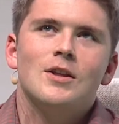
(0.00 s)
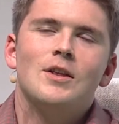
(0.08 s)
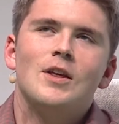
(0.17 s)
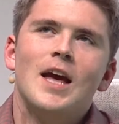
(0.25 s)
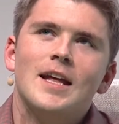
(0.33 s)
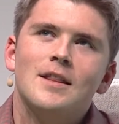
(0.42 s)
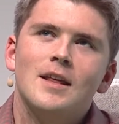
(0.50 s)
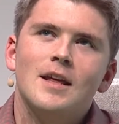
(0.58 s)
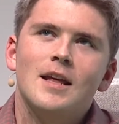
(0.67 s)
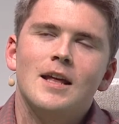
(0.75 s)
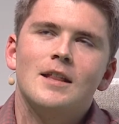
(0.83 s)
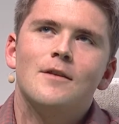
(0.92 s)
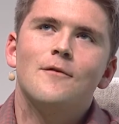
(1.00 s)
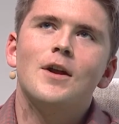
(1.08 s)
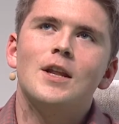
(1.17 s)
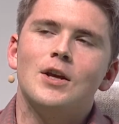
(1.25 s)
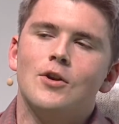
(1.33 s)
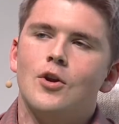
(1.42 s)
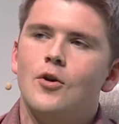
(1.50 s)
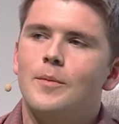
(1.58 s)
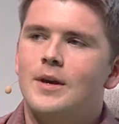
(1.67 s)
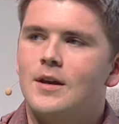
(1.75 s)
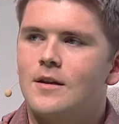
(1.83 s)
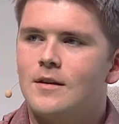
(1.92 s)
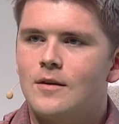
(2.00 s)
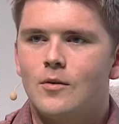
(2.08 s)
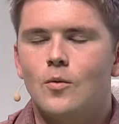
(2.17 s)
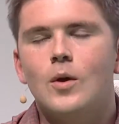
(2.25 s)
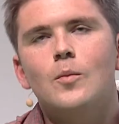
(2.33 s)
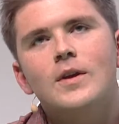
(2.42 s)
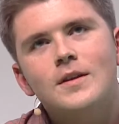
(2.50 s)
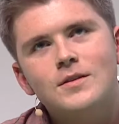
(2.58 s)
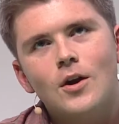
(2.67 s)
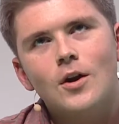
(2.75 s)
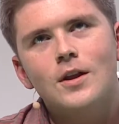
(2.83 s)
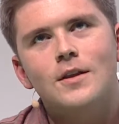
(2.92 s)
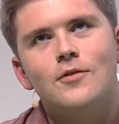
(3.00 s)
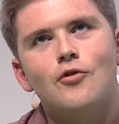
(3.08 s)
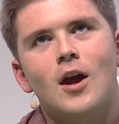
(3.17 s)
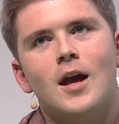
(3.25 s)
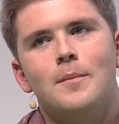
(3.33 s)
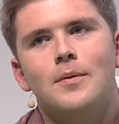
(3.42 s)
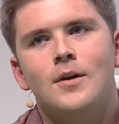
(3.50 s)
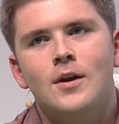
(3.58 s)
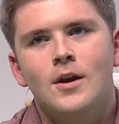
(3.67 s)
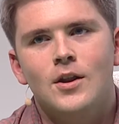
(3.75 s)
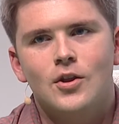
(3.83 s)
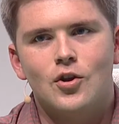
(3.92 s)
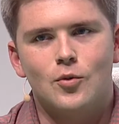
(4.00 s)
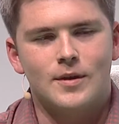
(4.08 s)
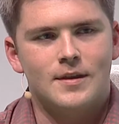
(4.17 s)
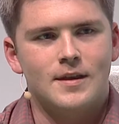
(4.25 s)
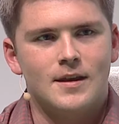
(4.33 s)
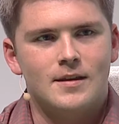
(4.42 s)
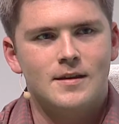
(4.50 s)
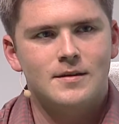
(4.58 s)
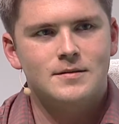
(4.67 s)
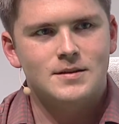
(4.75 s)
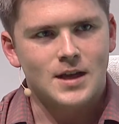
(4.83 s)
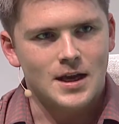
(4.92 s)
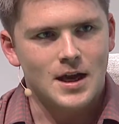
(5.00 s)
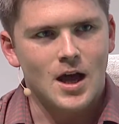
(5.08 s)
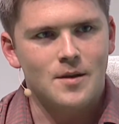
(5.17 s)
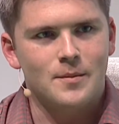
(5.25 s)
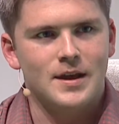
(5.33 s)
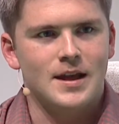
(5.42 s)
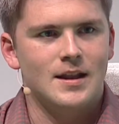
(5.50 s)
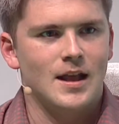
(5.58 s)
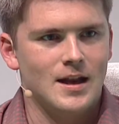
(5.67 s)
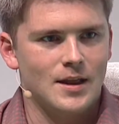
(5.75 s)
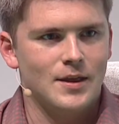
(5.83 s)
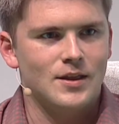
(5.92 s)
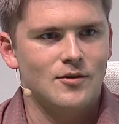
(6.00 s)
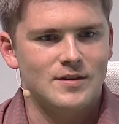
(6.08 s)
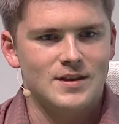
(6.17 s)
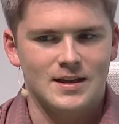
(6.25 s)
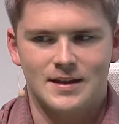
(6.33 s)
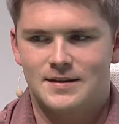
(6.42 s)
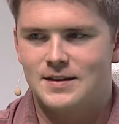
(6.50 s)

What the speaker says: Yeah. It's funny, you know, because when we started Stripe, there was this dichotomy, and I think there still is